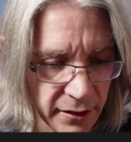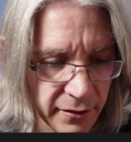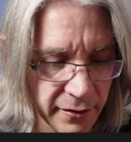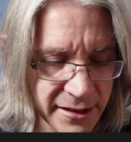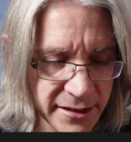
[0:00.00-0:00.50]

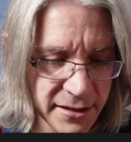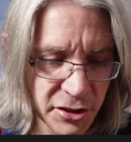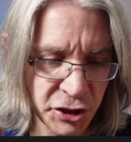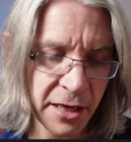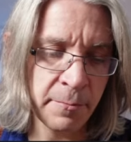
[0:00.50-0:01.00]
That's the
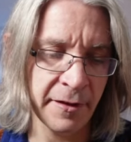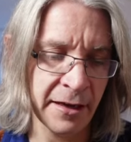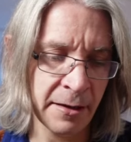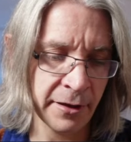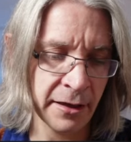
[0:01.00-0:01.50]
shape of the
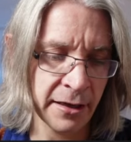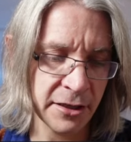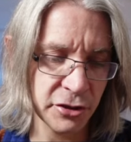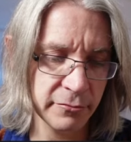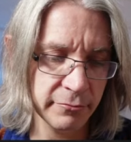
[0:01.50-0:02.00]

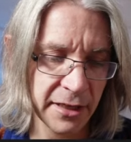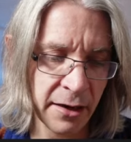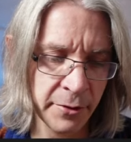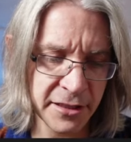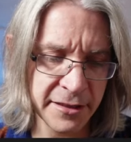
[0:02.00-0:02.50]
application. Now
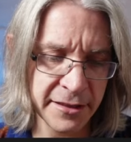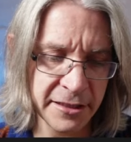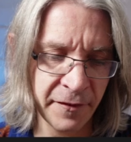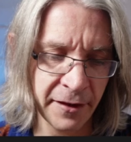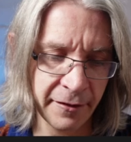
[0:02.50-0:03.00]
we just need to
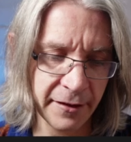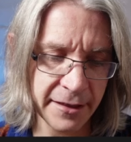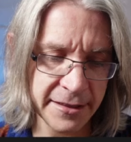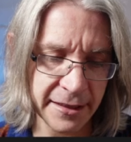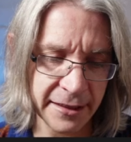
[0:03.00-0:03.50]
fill in
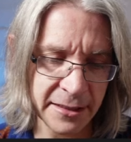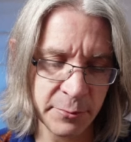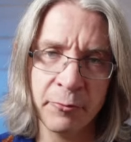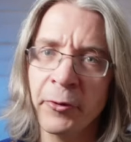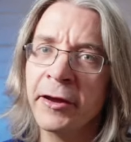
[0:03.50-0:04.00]
these things
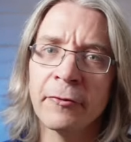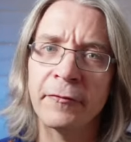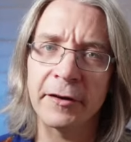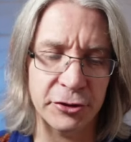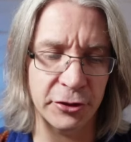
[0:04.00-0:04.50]
with real
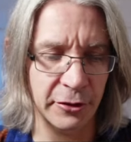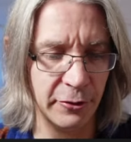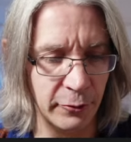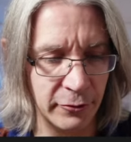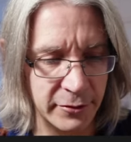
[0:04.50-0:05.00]
function
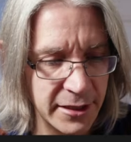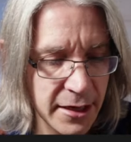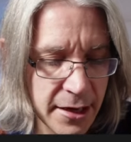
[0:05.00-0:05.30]
calls.